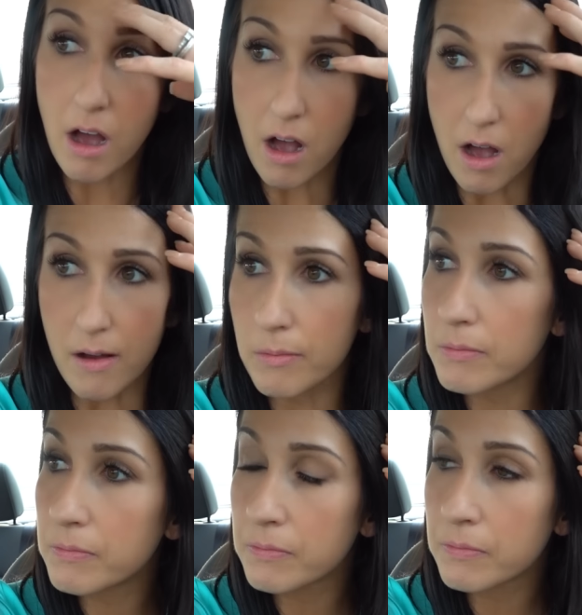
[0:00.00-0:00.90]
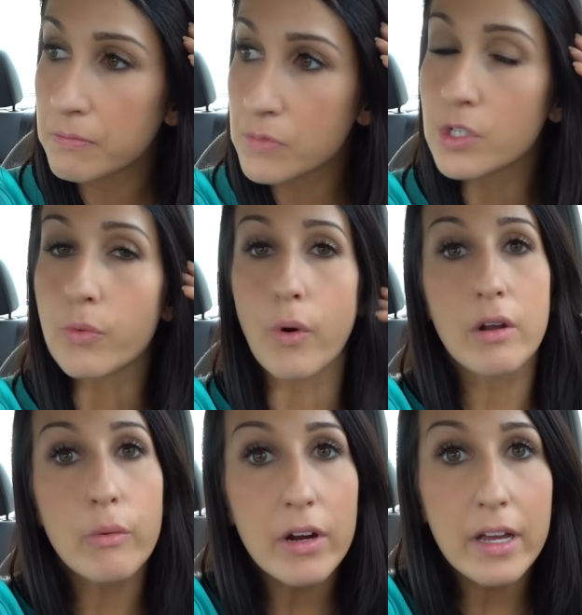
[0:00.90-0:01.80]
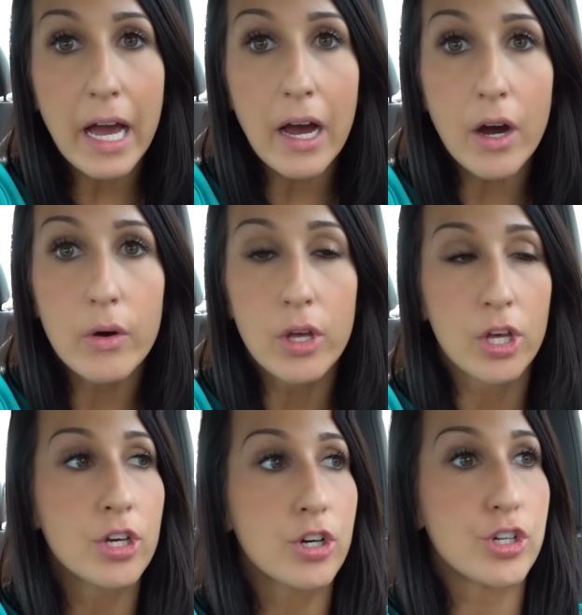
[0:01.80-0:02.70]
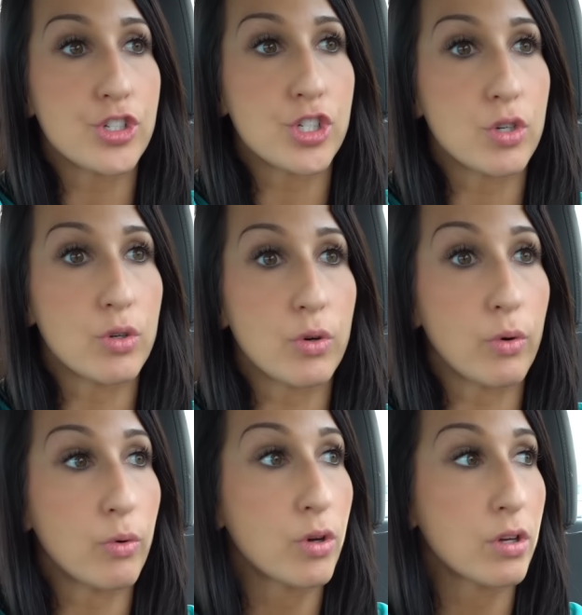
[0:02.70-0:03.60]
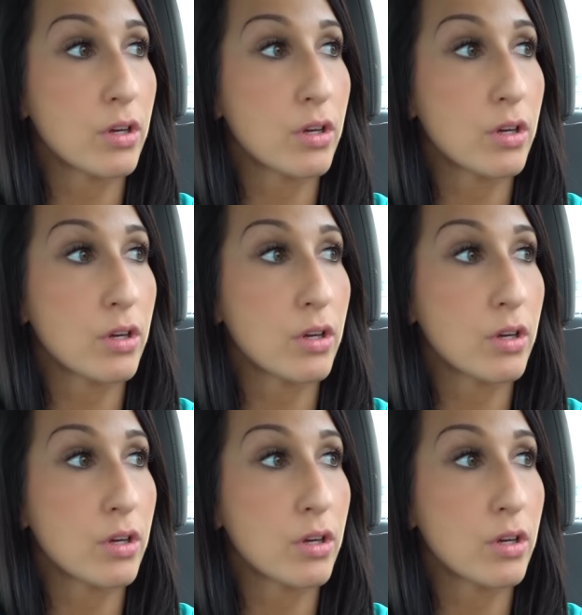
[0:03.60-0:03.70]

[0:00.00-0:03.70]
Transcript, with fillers: Do you want to work out? Could you